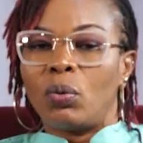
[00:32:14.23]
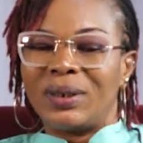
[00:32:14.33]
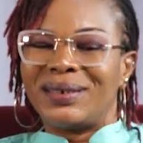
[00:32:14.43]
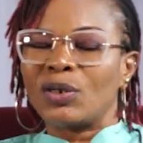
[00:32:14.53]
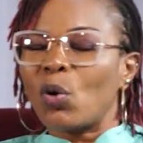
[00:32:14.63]

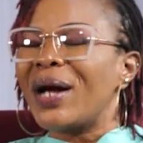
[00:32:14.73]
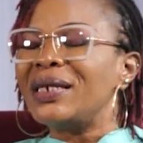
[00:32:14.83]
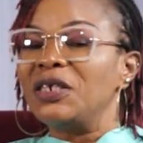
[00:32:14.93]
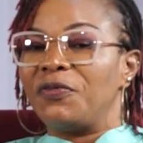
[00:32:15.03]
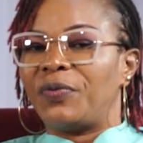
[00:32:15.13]
is
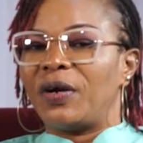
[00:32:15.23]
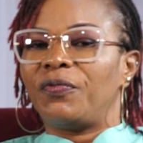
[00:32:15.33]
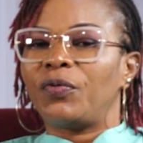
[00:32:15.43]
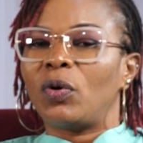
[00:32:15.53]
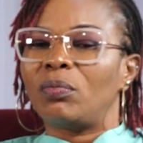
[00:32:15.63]
quite
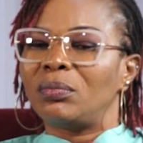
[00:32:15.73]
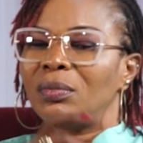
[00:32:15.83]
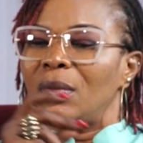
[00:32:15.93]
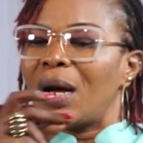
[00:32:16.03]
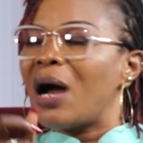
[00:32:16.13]
different from
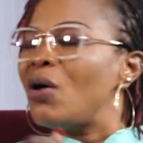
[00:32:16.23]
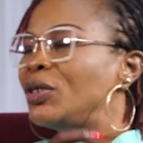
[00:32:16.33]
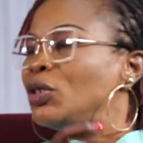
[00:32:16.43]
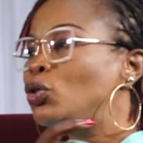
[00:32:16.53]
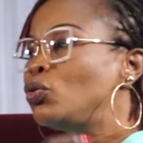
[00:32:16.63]
how
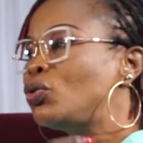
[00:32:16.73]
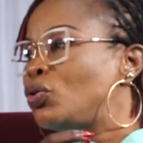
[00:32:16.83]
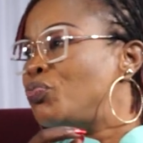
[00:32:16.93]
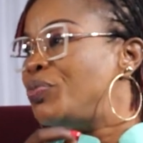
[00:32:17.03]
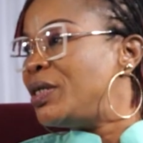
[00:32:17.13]
it used
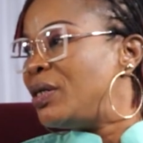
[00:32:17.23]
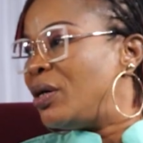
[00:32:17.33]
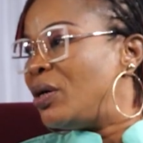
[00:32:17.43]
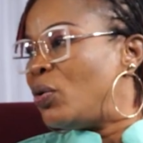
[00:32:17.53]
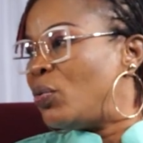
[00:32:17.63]
to be
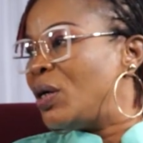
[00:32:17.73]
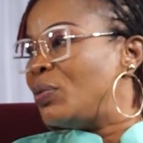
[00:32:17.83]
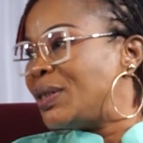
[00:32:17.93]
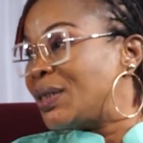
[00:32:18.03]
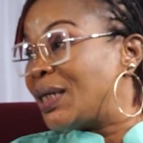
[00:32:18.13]
when
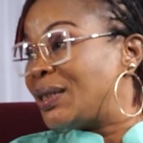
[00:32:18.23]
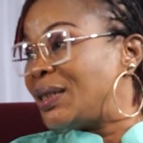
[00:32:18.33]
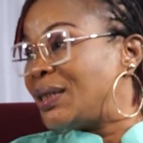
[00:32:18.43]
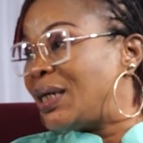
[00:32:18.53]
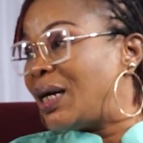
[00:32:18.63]
we
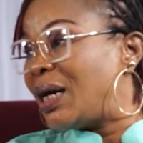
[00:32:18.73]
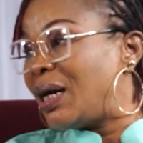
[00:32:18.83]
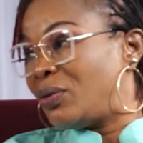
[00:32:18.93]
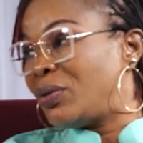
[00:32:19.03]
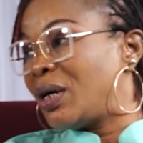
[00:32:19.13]
started
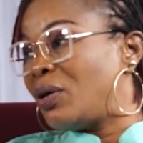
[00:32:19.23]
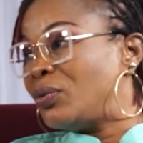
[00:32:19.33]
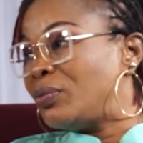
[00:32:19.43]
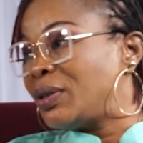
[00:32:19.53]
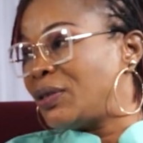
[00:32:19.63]
Aduka
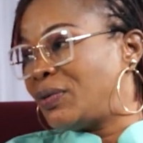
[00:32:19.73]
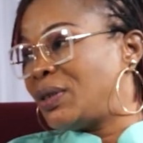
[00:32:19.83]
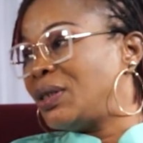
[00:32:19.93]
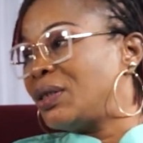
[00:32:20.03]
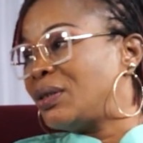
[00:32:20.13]

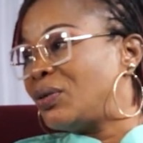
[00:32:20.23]
17 years